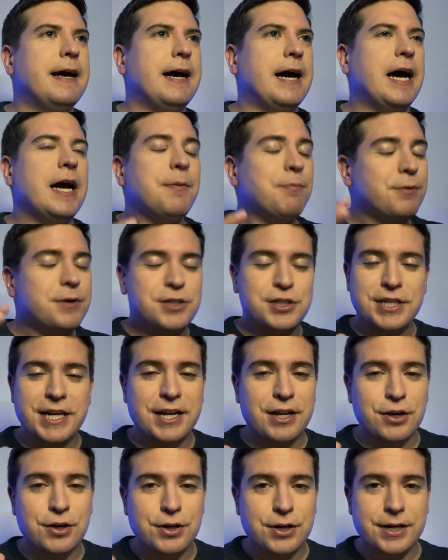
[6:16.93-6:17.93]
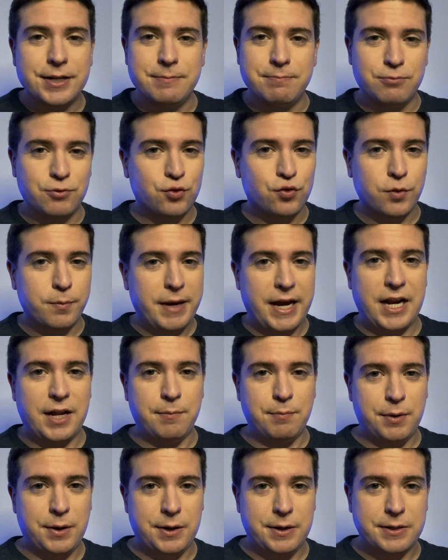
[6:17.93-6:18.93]
I appreciate a good
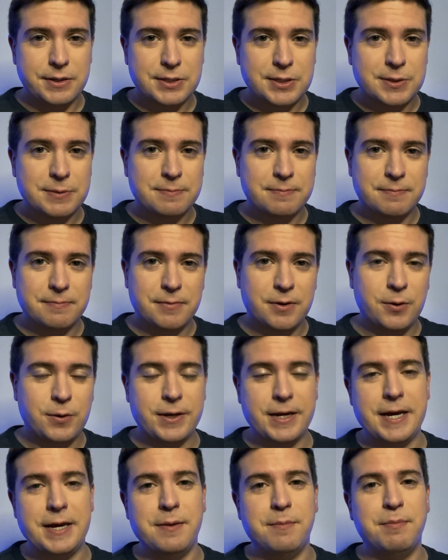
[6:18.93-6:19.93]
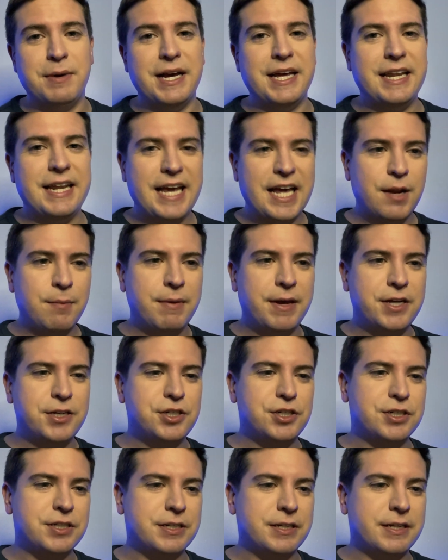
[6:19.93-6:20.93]
dramatic pause. Okay, but in
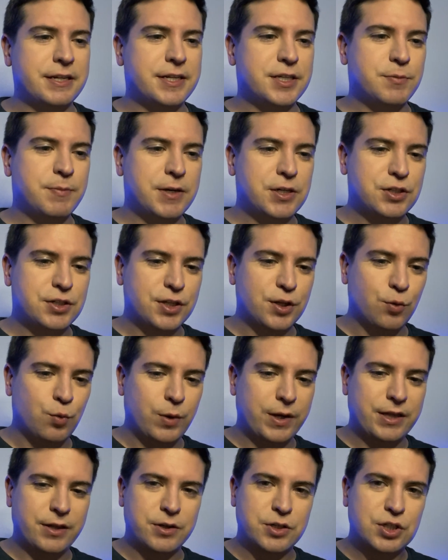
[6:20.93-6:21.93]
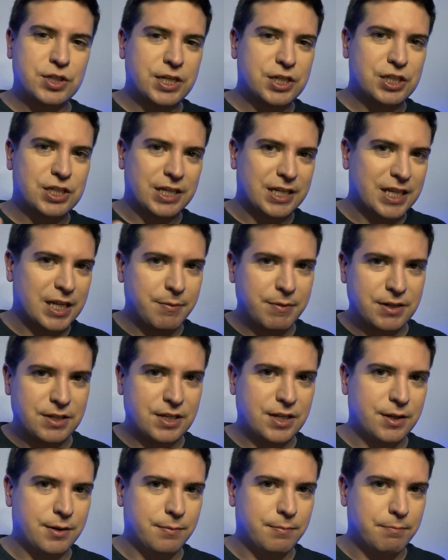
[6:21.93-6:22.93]
animation, especially when there's such
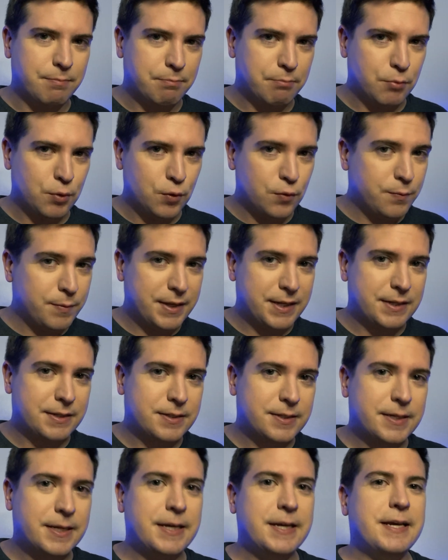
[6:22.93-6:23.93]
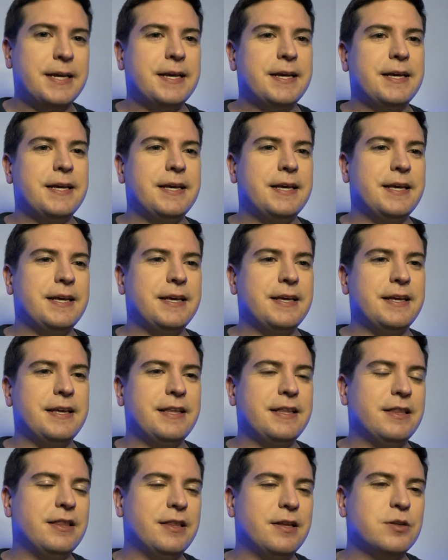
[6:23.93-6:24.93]
limited movement,
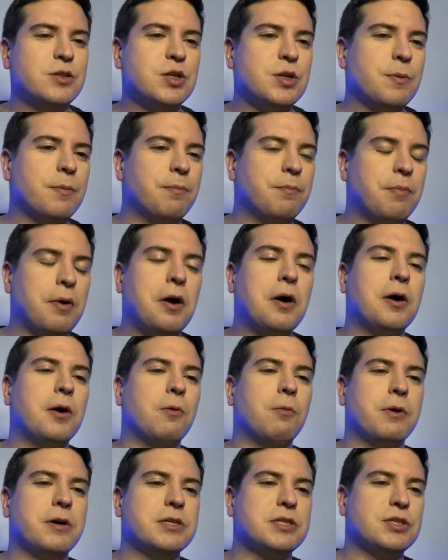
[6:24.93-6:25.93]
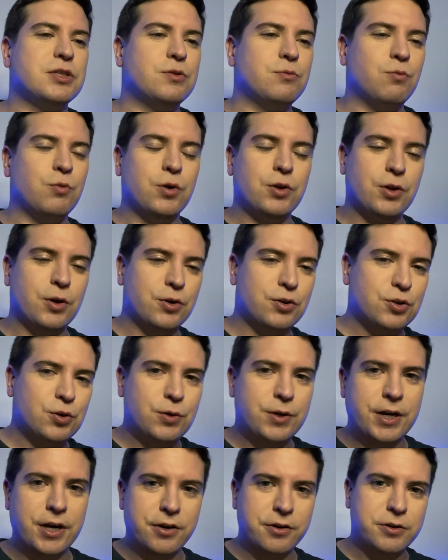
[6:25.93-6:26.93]
there's a part where there are 2
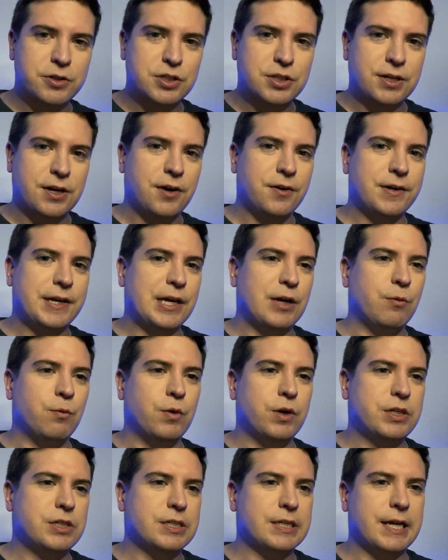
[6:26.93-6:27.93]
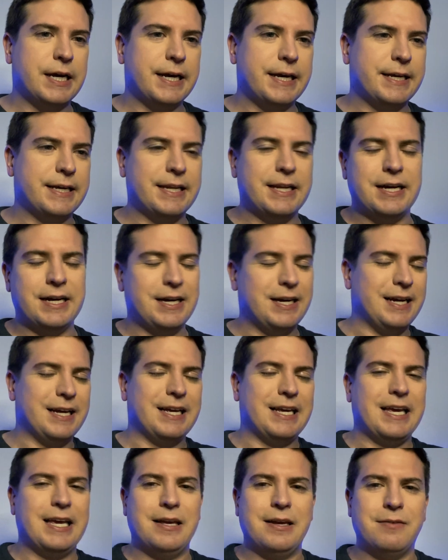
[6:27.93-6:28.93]
characters talking. One's like, and I
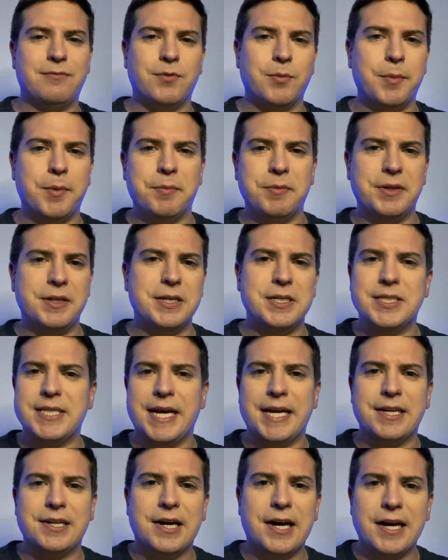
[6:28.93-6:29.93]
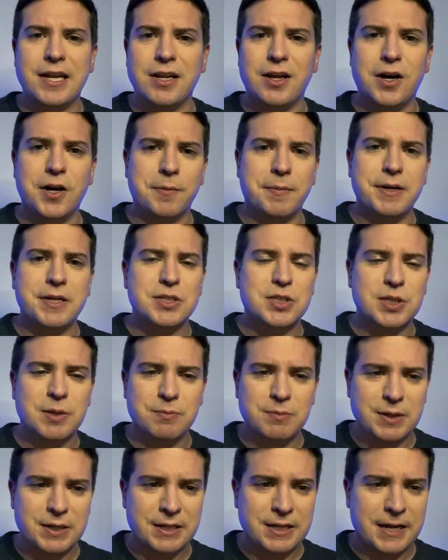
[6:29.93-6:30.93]
can't remember the exact dialogue, but it's
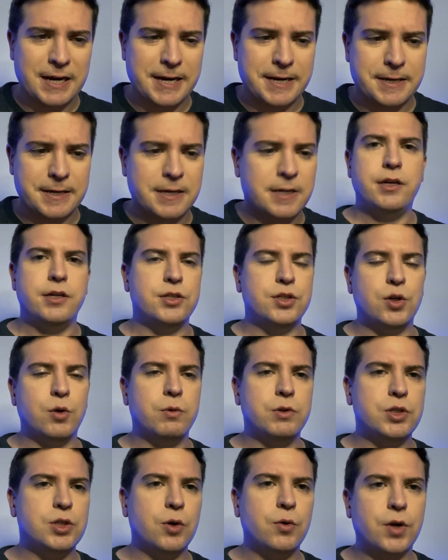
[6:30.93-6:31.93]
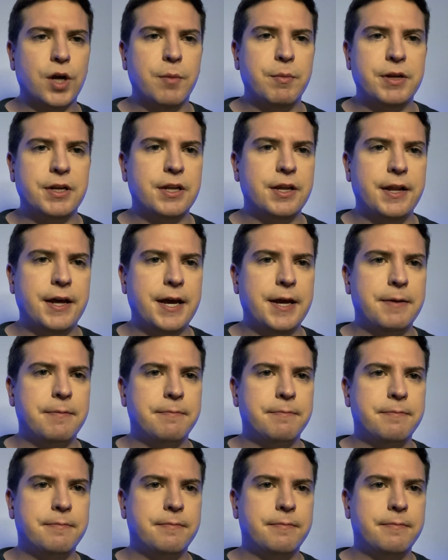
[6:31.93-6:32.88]
something like, "Is so and so coming today?"